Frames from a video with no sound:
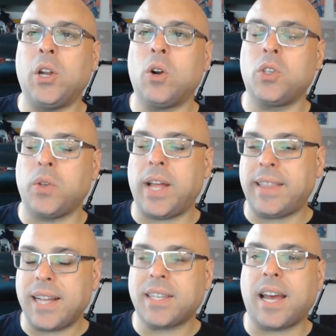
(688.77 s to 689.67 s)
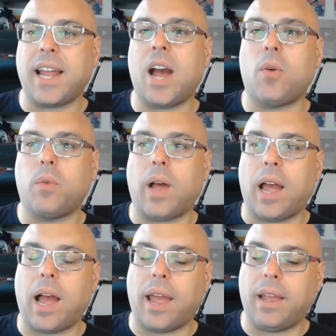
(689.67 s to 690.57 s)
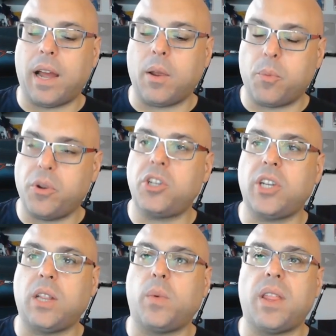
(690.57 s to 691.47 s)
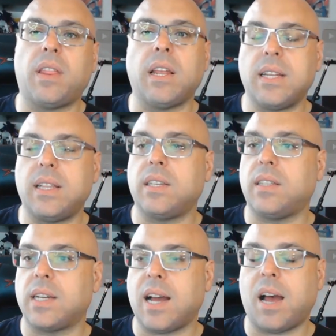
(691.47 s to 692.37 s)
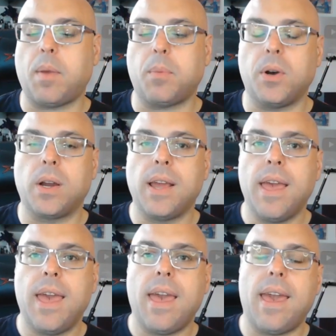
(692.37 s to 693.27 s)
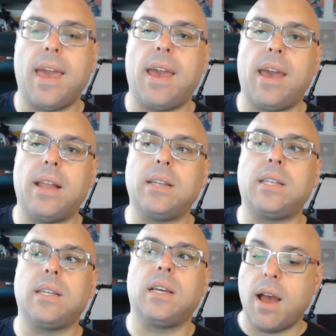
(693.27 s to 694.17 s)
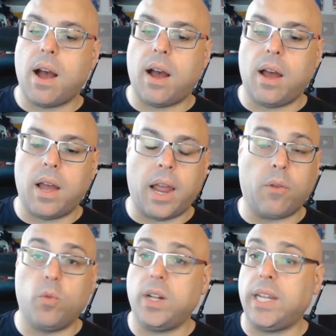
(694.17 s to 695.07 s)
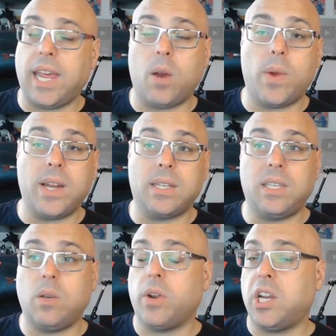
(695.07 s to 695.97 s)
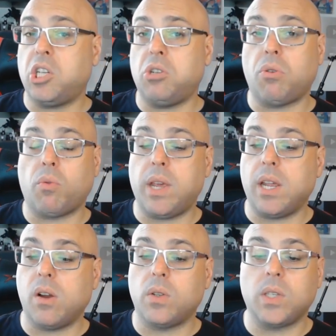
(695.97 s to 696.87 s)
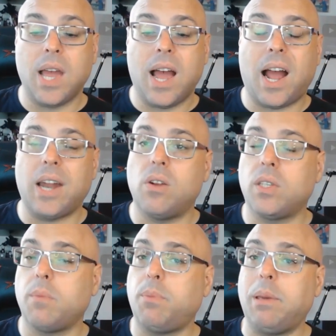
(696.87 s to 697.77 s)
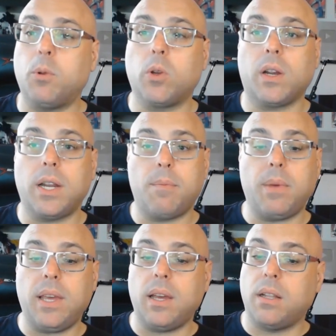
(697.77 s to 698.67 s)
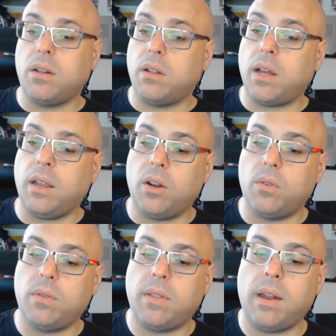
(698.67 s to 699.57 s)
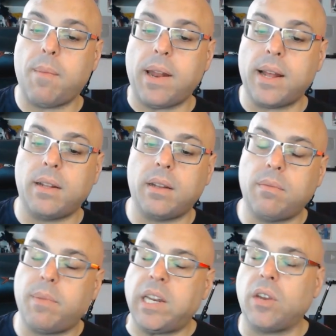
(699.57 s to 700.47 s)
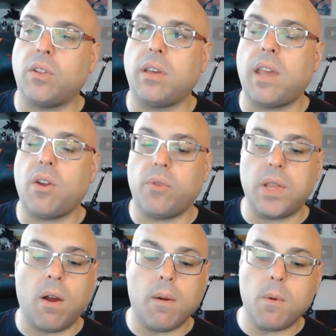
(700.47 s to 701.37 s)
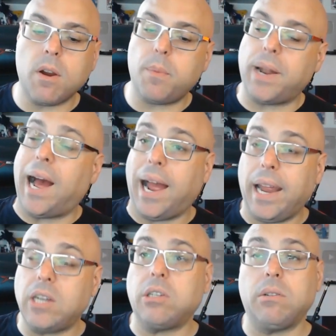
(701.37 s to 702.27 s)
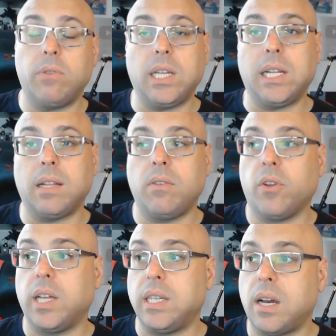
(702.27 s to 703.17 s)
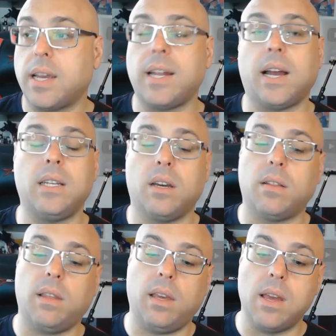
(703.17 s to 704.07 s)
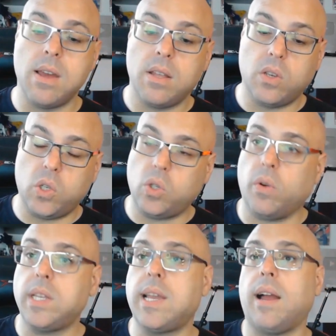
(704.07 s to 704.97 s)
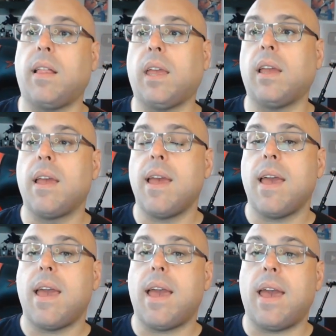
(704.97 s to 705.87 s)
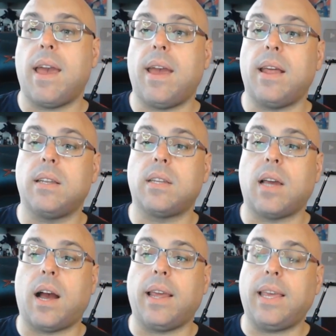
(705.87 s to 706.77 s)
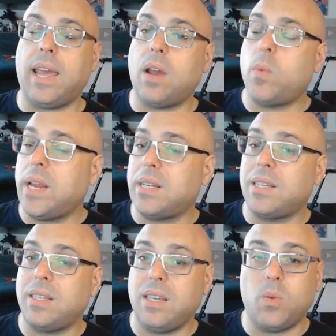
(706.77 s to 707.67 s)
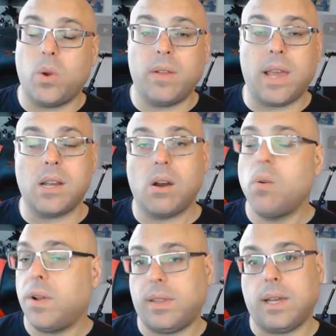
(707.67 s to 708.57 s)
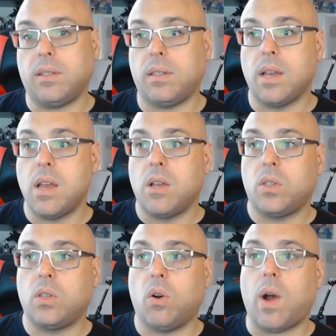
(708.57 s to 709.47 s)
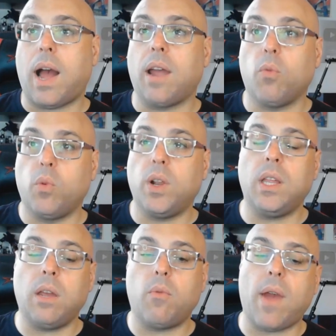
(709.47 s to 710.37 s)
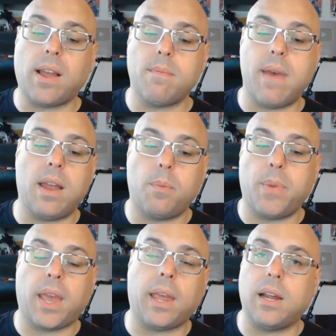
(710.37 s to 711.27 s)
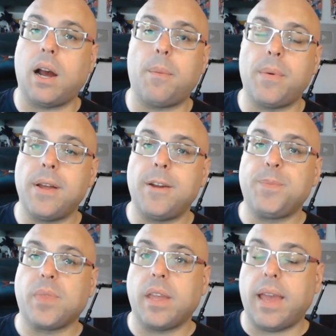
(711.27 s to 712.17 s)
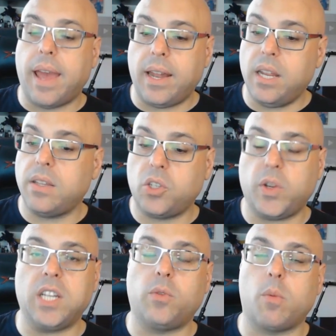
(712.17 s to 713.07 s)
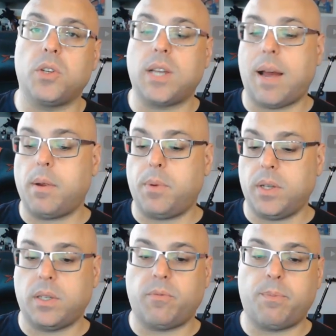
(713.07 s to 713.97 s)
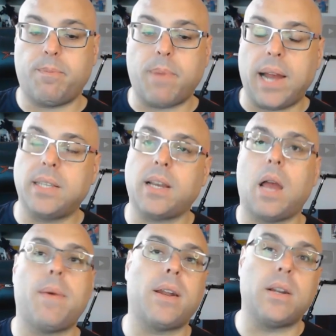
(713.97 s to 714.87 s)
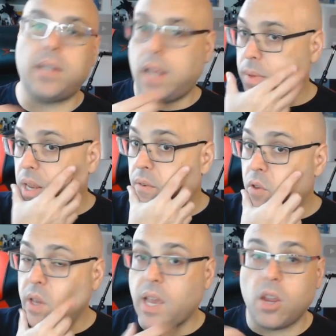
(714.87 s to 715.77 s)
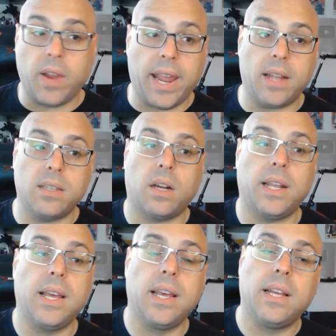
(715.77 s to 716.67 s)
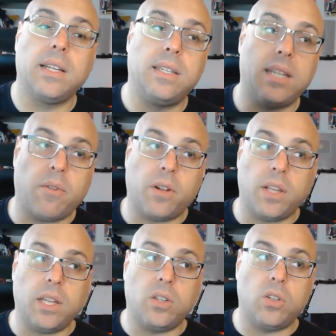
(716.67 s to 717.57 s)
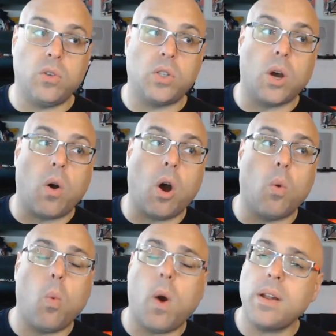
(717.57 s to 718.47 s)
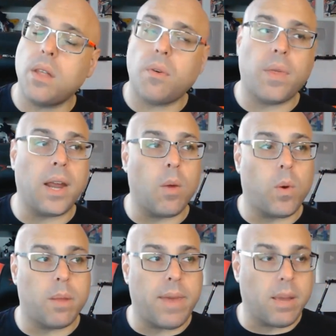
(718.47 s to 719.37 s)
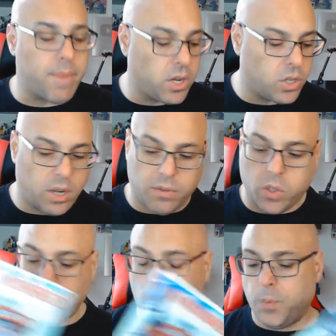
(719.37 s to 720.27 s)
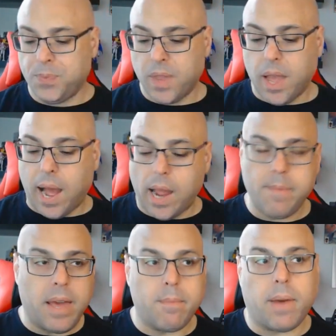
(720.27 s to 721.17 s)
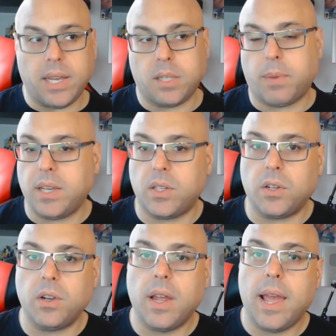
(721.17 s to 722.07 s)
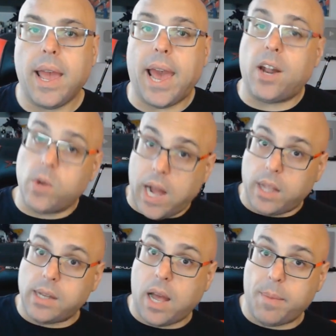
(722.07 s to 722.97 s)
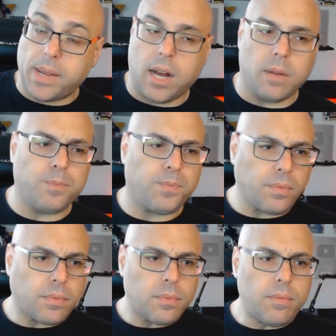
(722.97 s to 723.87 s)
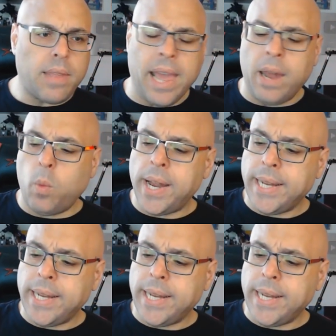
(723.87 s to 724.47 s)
so that's kind of how I appreciate the way that they did this in the comic book. And I really can't wait to see where issue 3 goes. I know some people are going to be a little, they may not particularly care for the artwork, but I actually really, really dug it. I dug the storytelling, and I can't wait to see where they go with this. So I really recommend picking up any of the Transformers comic books by Skybound Entertainment. If you can get your hands on it, definitely do so. Oh, one other thing I want to make mention of. So I met Mike Spicer at Ocala Comic-Con. And when I